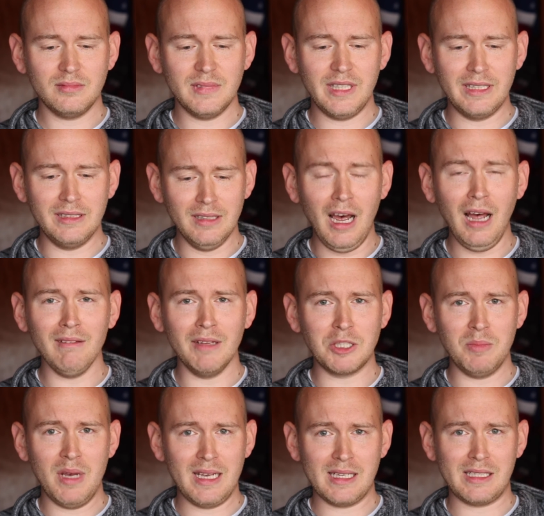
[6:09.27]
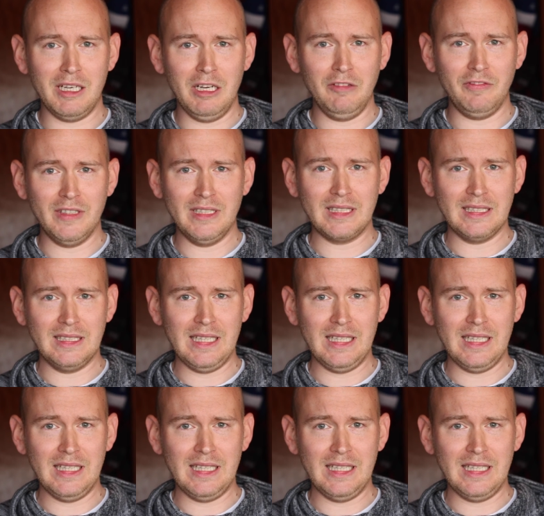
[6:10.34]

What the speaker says: acknowledge myself, and to